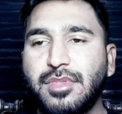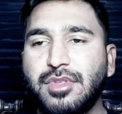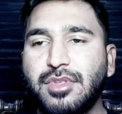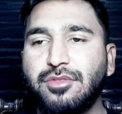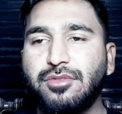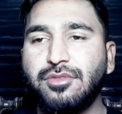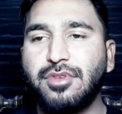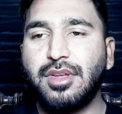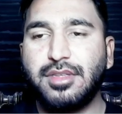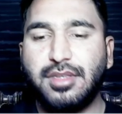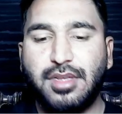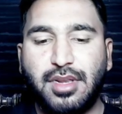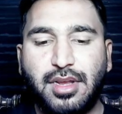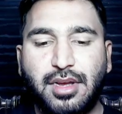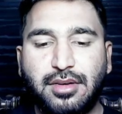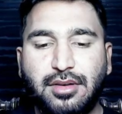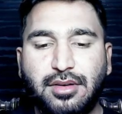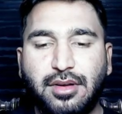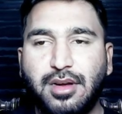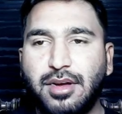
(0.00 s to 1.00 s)
You can
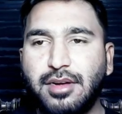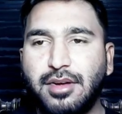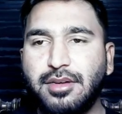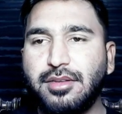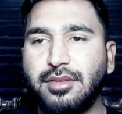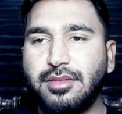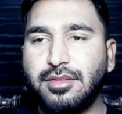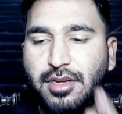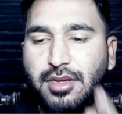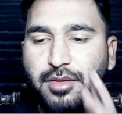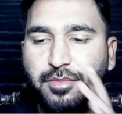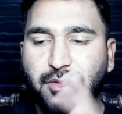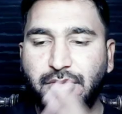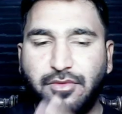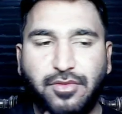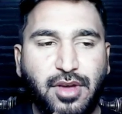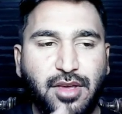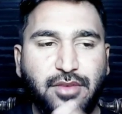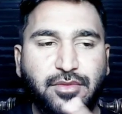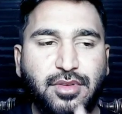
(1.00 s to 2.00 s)
select height is
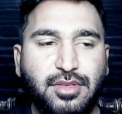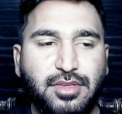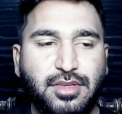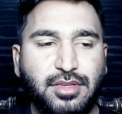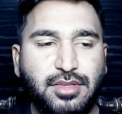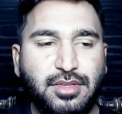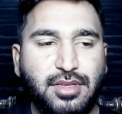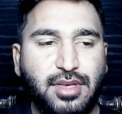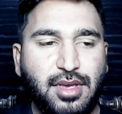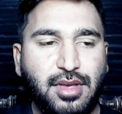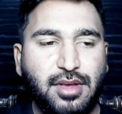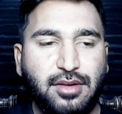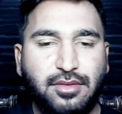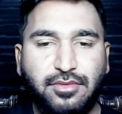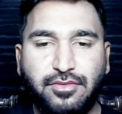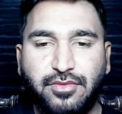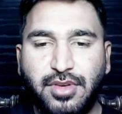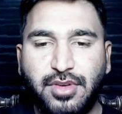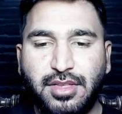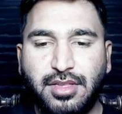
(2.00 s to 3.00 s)
3.5 inches
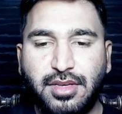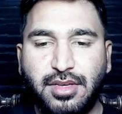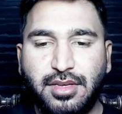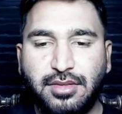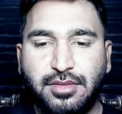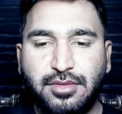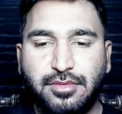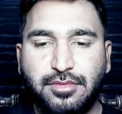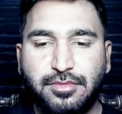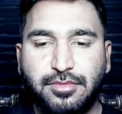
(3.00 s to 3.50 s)
and width is